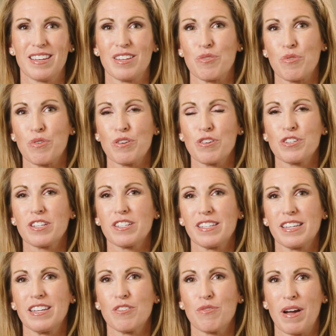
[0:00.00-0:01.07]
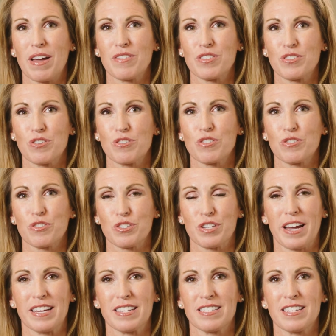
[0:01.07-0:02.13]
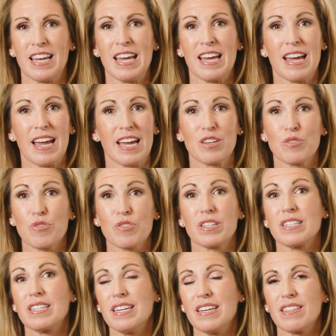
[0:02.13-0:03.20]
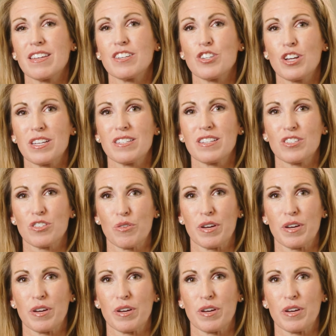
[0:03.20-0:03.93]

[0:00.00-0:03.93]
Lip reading: in order to clean around the surgical sites and/or the teeth adjacent to